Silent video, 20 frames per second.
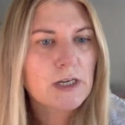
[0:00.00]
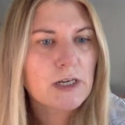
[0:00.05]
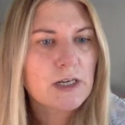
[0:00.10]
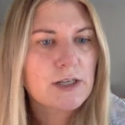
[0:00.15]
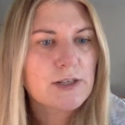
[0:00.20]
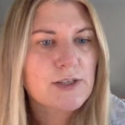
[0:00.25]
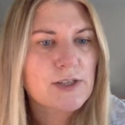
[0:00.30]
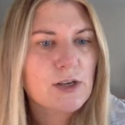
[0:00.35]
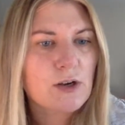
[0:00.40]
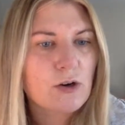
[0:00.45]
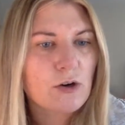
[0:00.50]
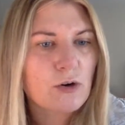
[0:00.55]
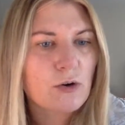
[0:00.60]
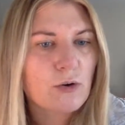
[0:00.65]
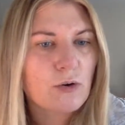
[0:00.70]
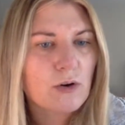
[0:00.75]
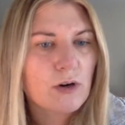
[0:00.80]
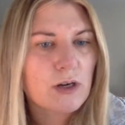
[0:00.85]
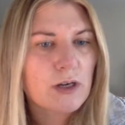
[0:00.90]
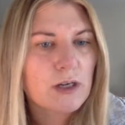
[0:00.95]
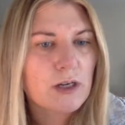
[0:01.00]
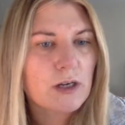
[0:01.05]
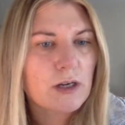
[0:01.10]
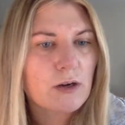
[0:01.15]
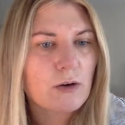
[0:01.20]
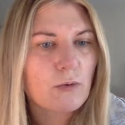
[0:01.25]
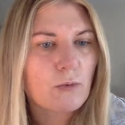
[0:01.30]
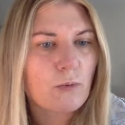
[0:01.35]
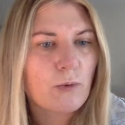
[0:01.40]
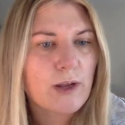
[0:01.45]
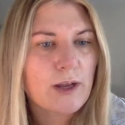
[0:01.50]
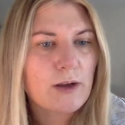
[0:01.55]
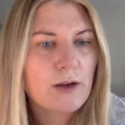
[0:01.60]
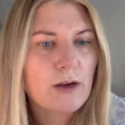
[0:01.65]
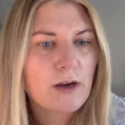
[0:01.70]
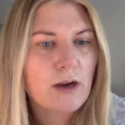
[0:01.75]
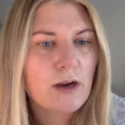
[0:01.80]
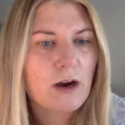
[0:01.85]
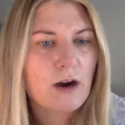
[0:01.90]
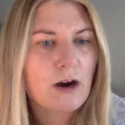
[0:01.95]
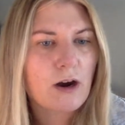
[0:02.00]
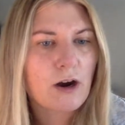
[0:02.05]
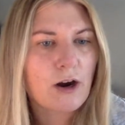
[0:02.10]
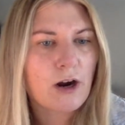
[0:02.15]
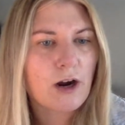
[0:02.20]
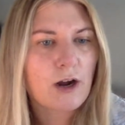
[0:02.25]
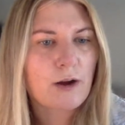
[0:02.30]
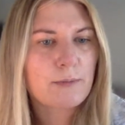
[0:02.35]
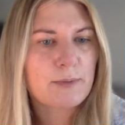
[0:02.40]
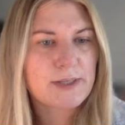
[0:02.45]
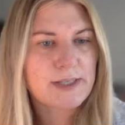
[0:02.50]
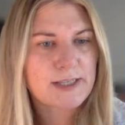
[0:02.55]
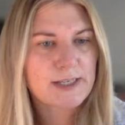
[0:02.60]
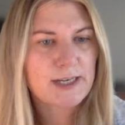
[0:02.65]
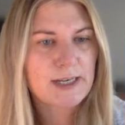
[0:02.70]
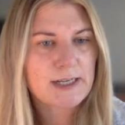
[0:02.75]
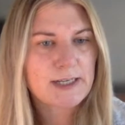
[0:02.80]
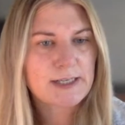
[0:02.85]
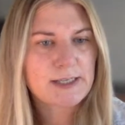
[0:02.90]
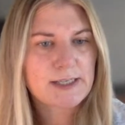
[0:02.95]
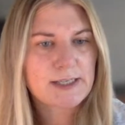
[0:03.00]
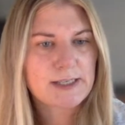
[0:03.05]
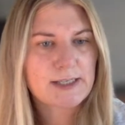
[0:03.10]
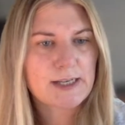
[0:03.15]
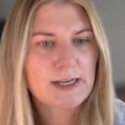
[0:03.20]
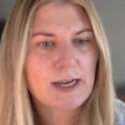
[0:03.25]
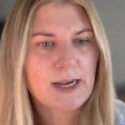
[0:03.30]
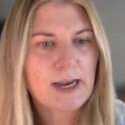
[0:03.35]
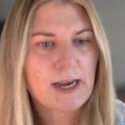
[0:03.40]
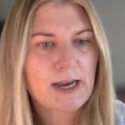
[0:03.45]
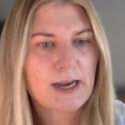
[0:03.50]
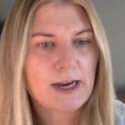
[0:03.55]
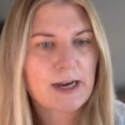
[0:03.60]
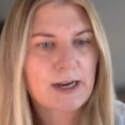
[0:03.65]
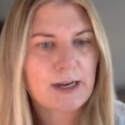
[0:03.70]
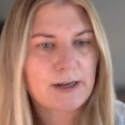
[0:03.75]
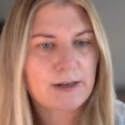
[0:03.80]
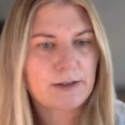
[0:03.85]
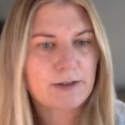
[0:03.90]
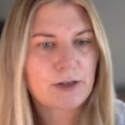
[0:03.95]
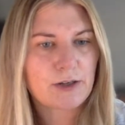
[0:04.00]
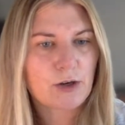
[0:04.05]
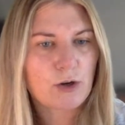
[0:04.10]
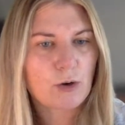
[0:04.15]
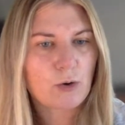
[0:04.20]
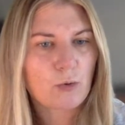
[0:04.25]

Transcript: So we are a business and